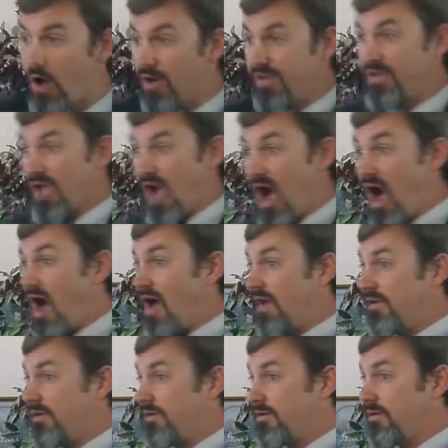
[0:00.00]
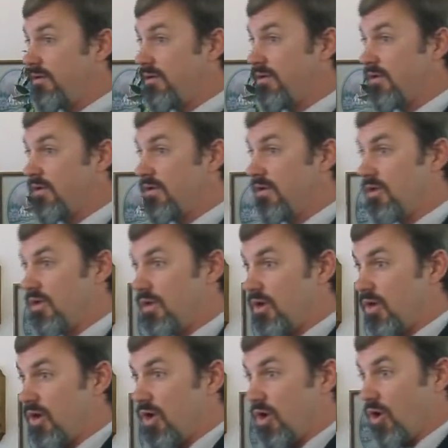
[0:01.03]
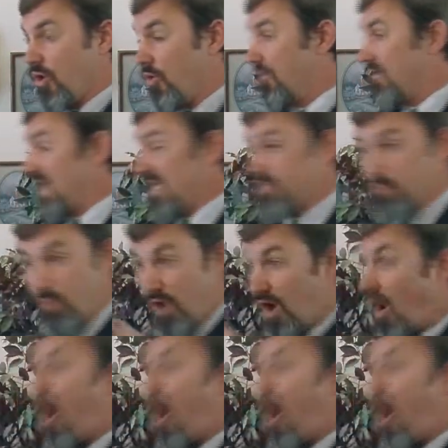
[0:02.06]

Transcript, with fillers: on God, who is where